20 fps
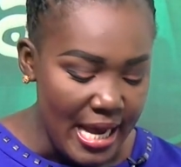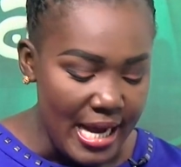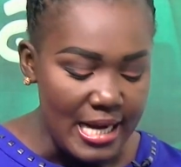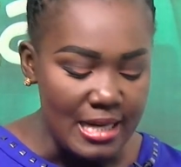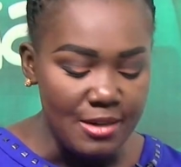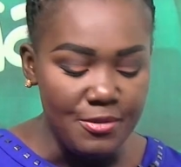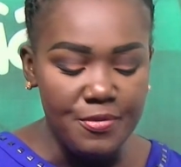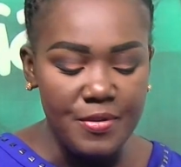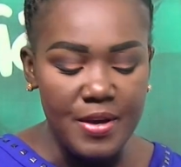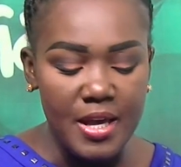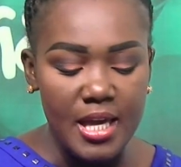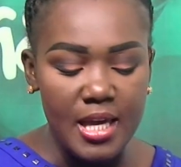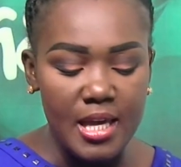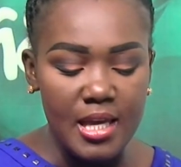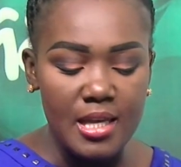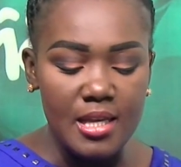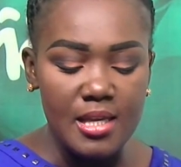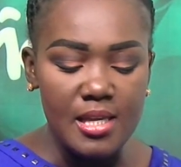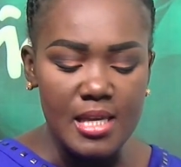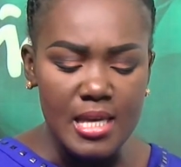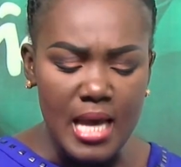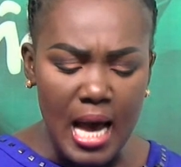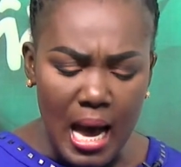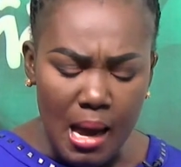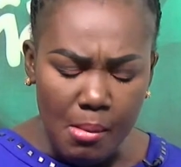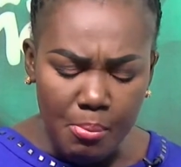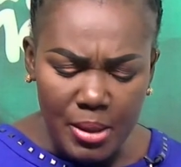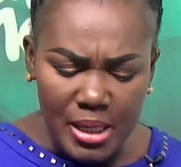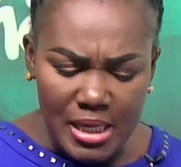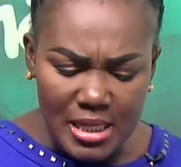Afe ya
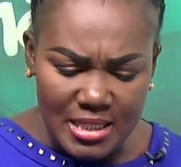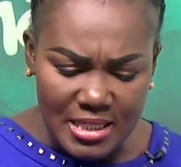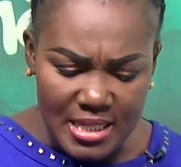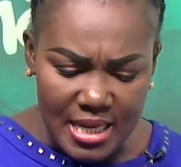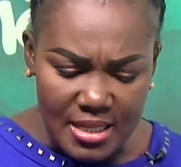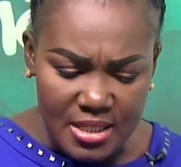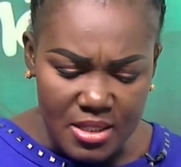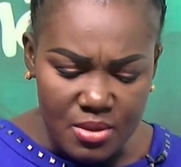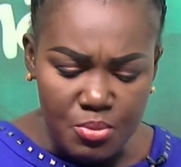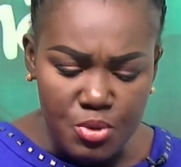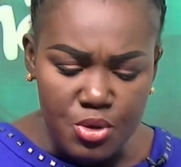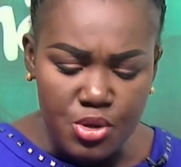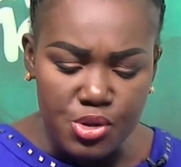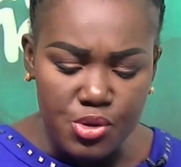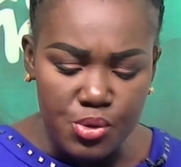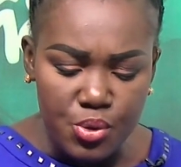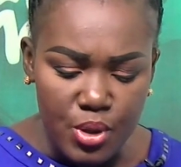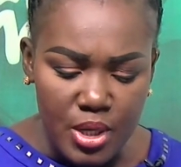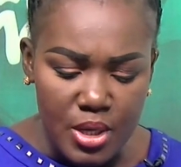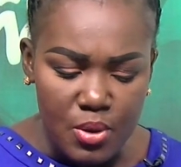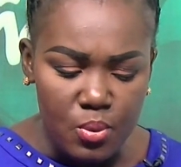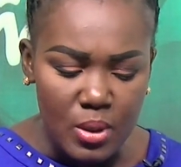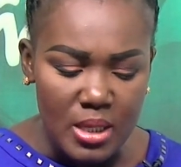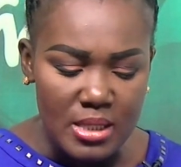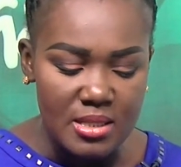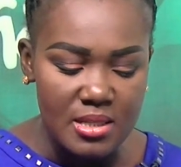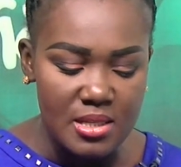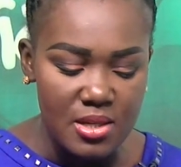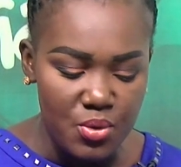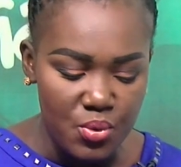Millicent Musuli
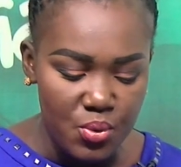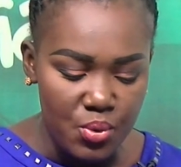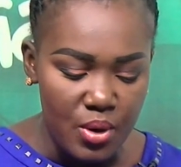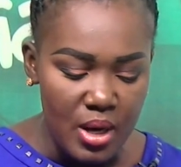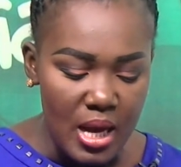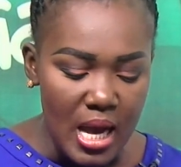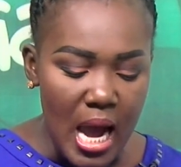Wasiu.